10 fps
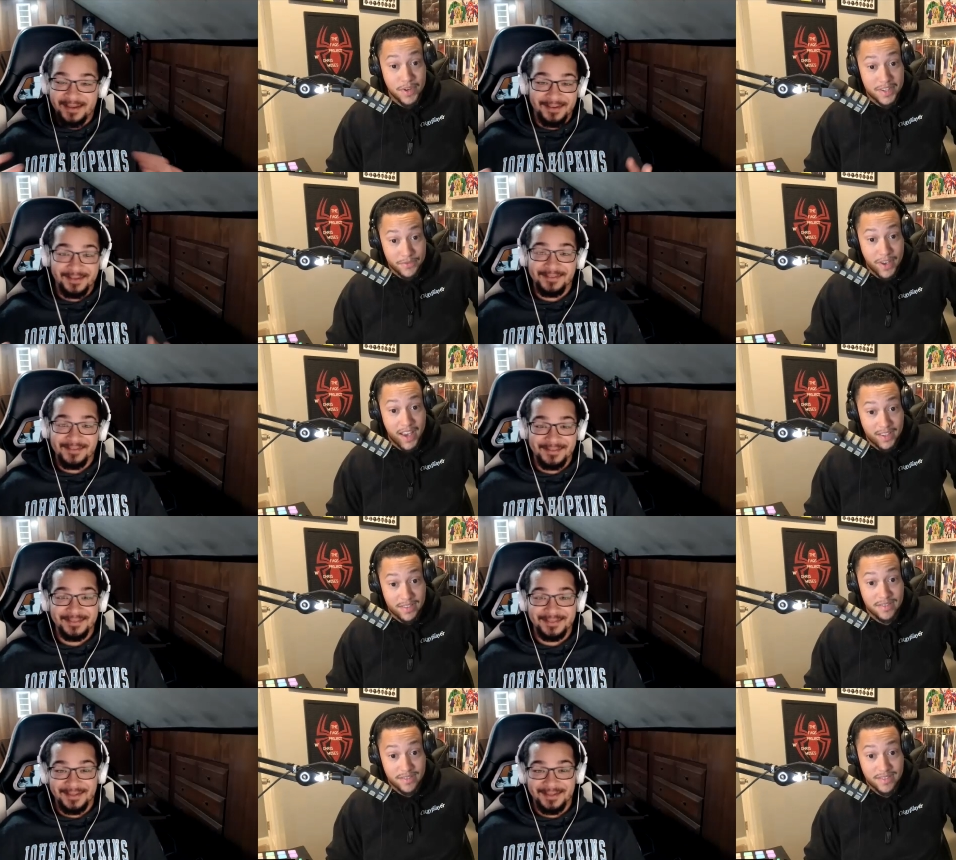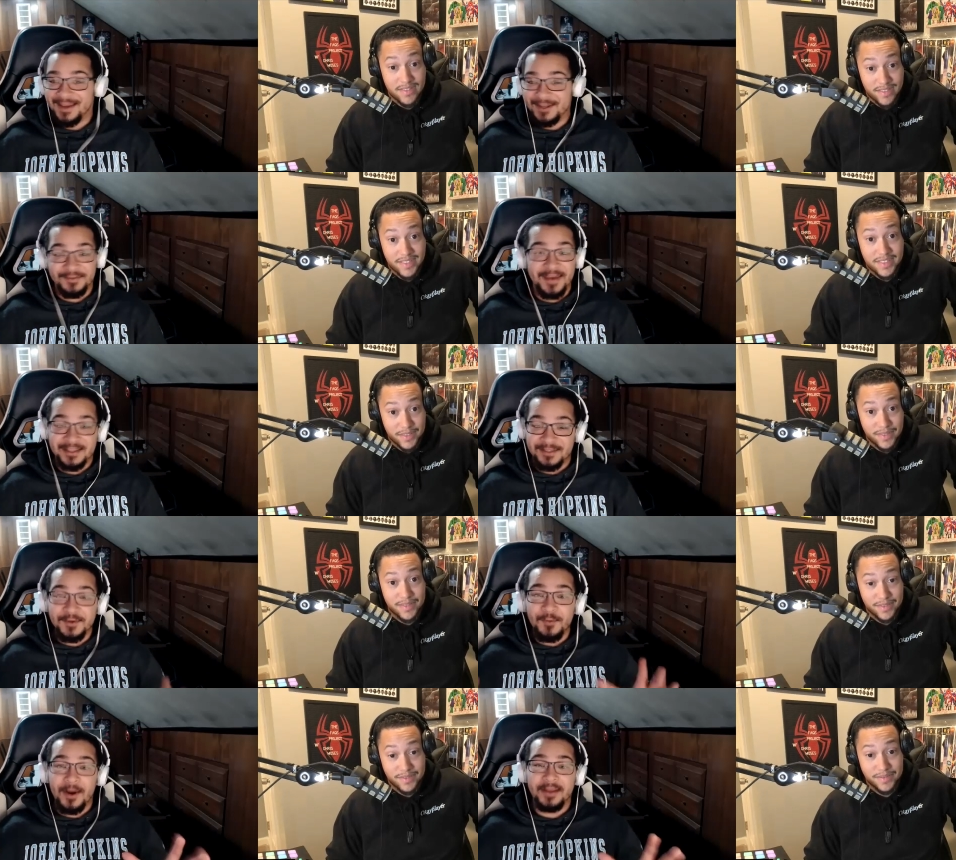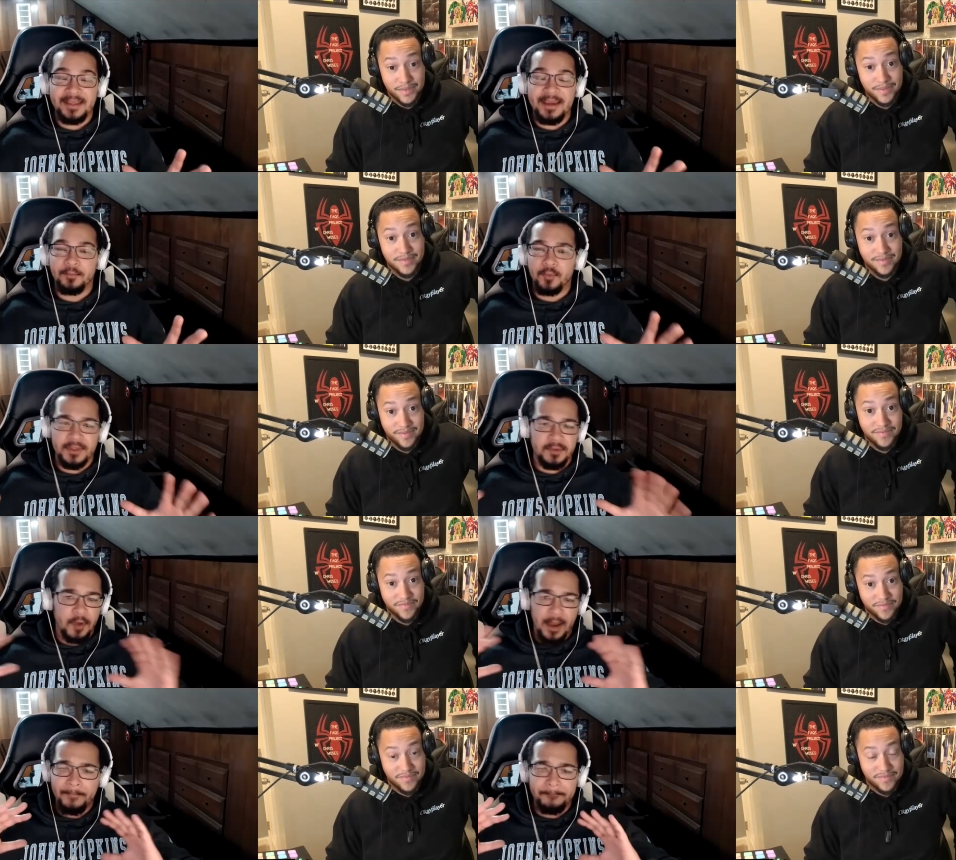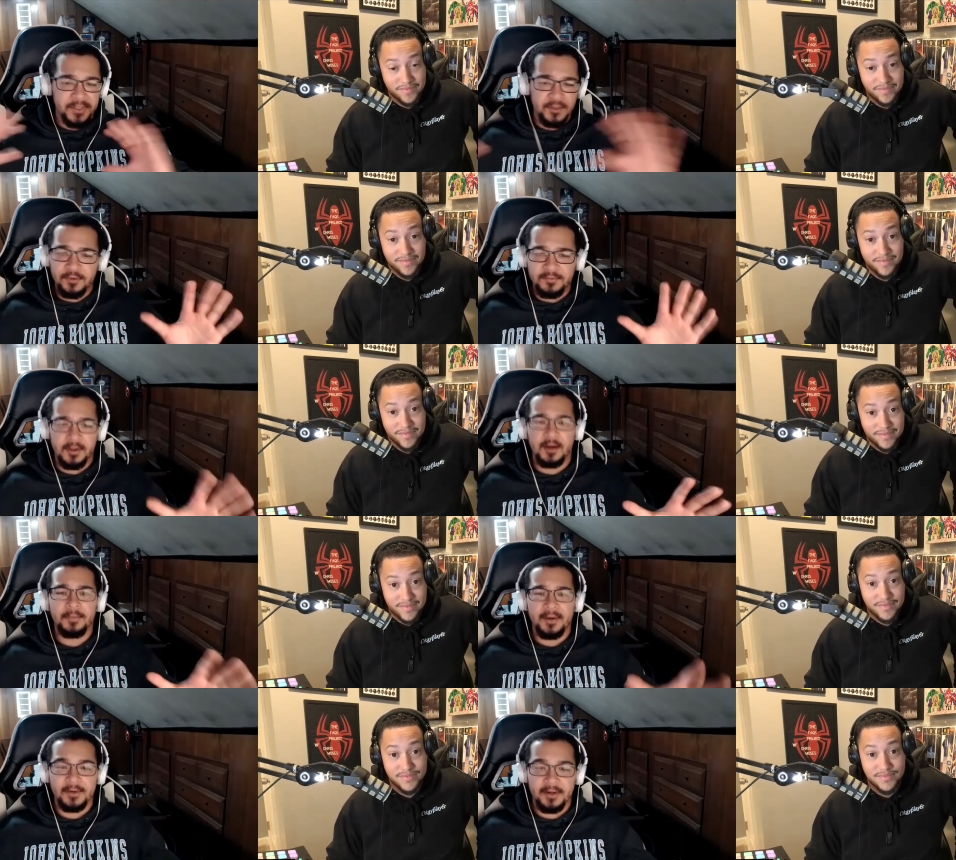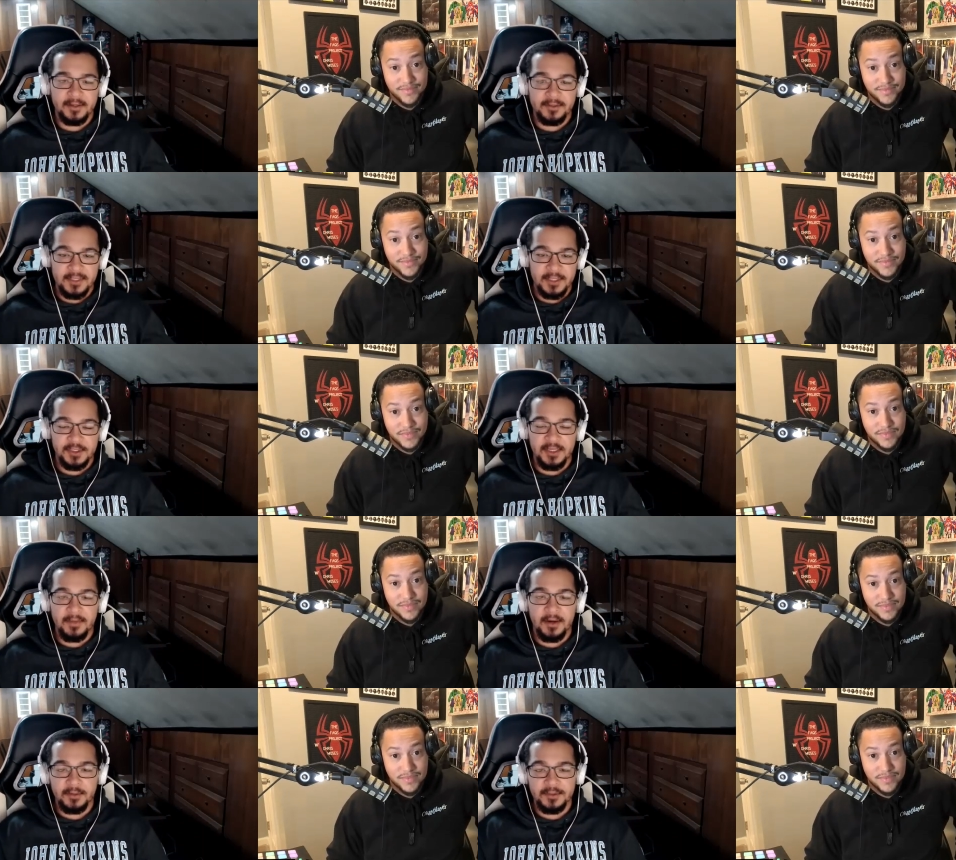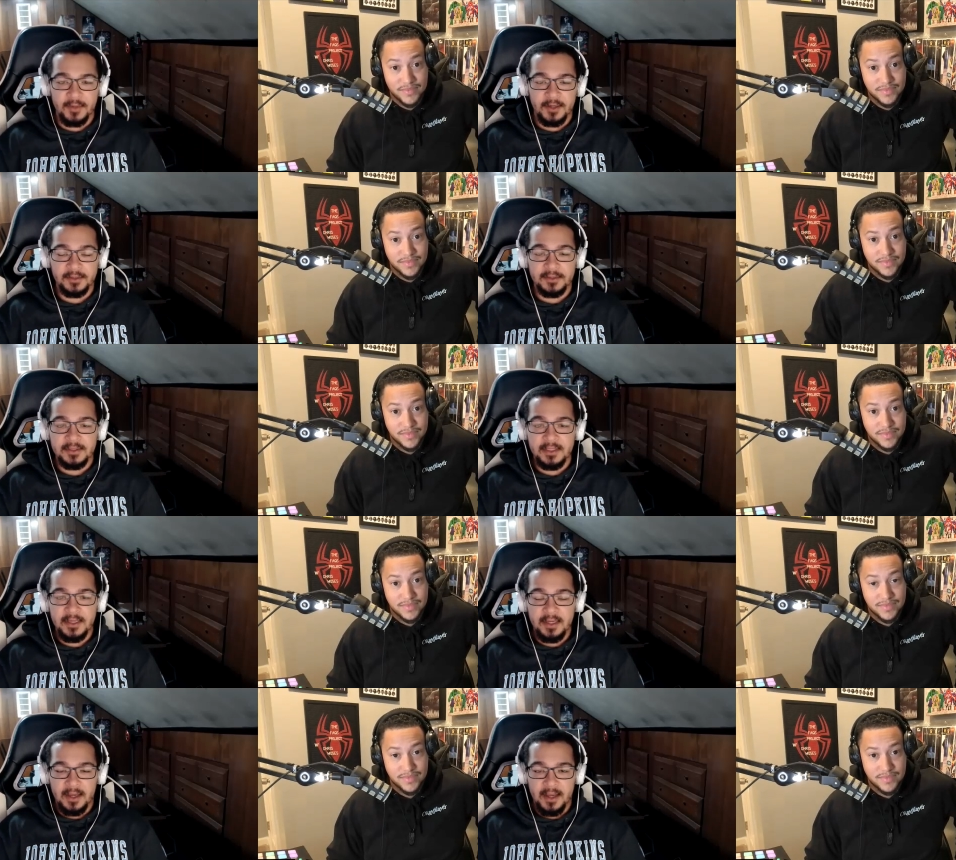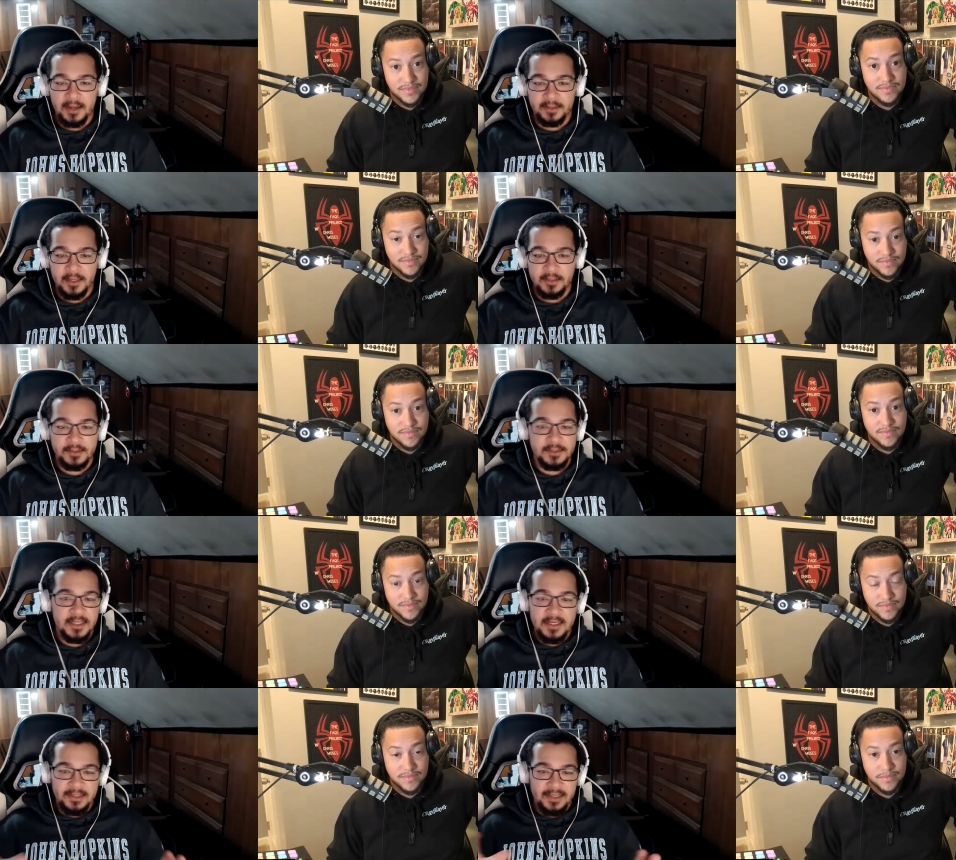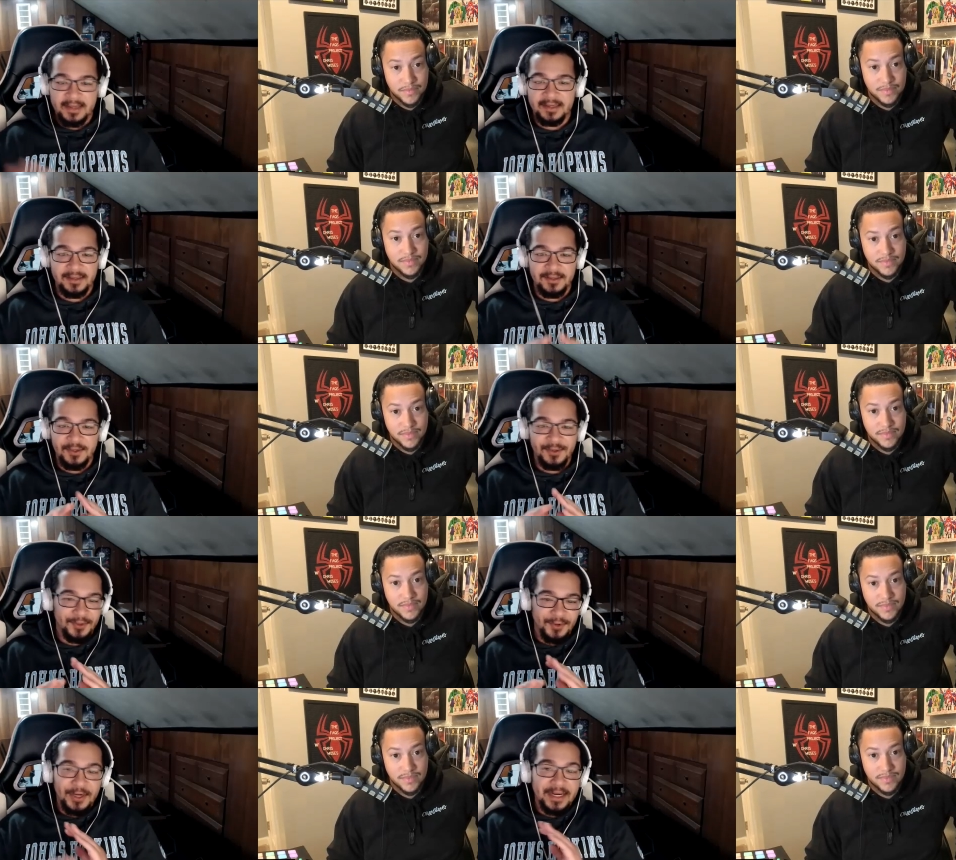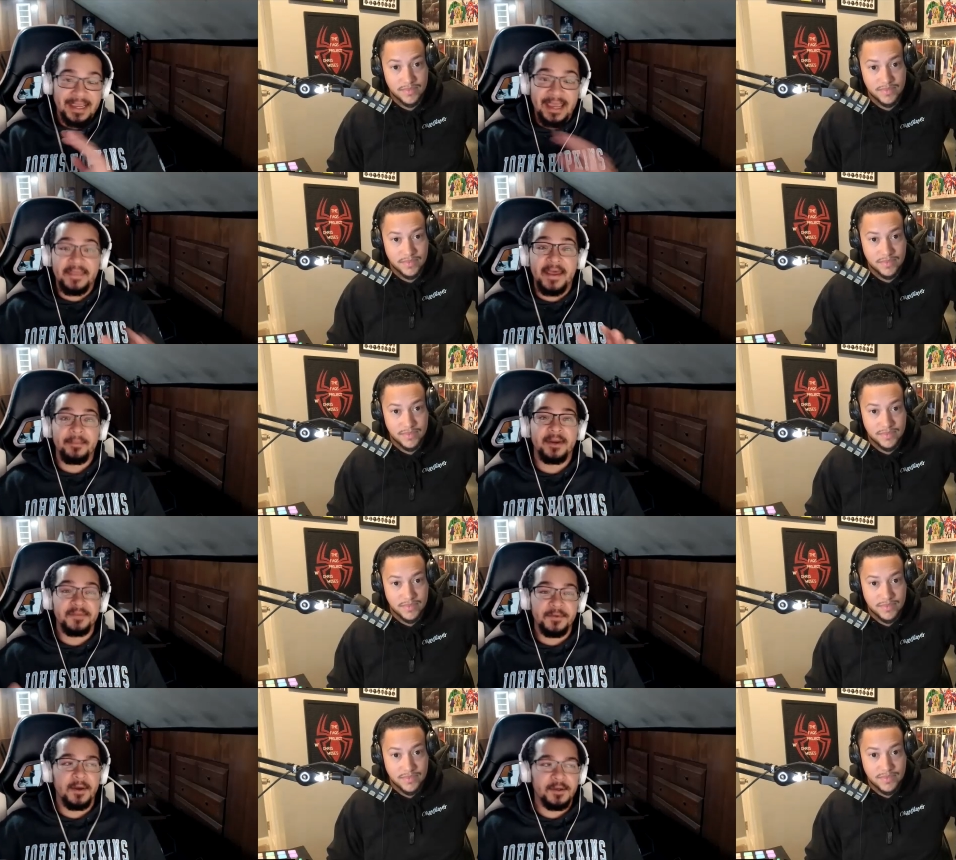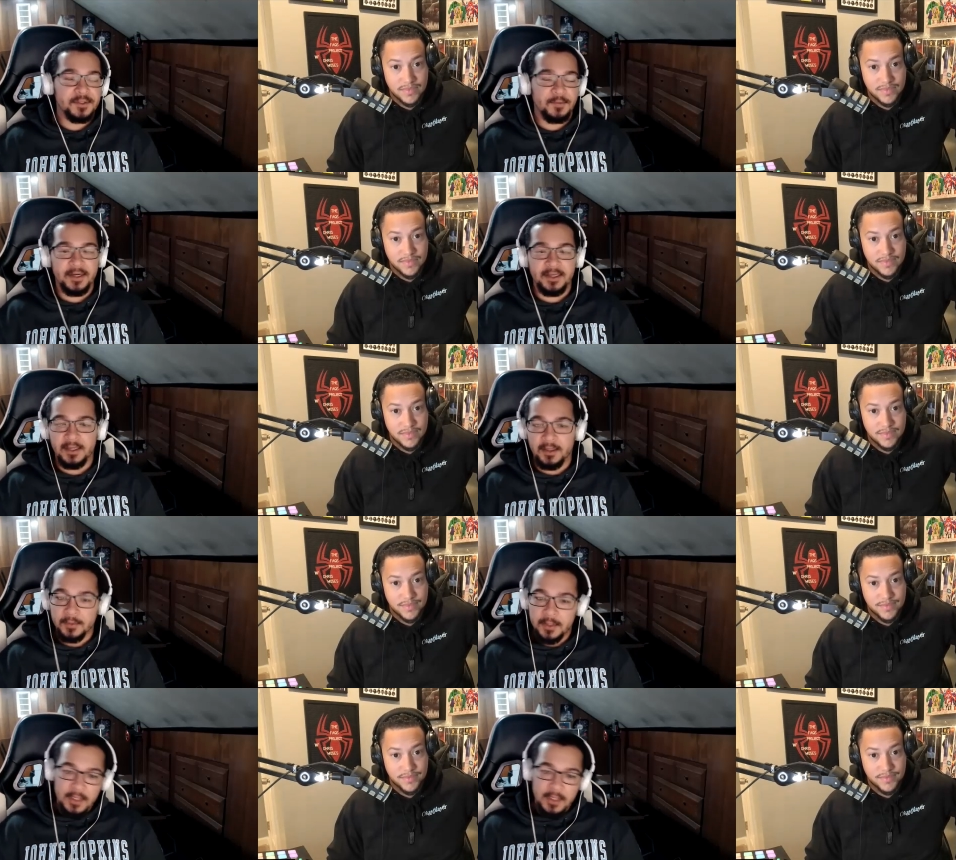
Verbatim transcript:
Speaker 1: yeah. it's fast
Speaker 2: it's fast if you want that with a beautiful art by ricardo secchi and marcos martins uh, on colors like you you're going to get that but if you also want to you know